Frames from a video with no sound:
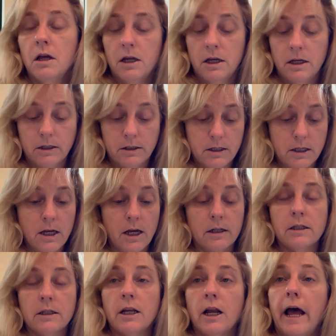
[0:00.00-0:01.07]
is
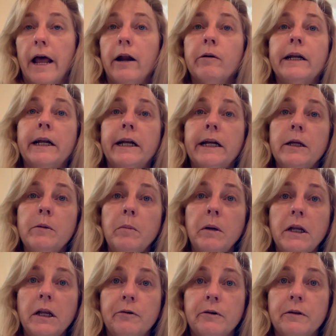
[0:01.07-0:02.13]
this. Now, I don't get any
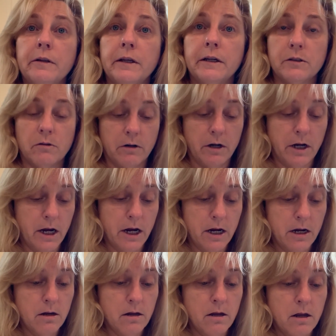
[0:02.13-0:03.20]
money for this,
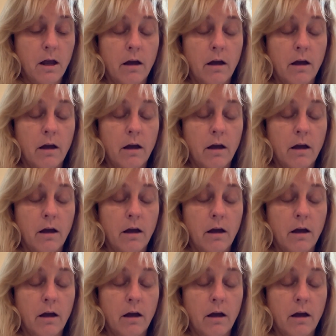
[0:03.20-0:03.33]
okay?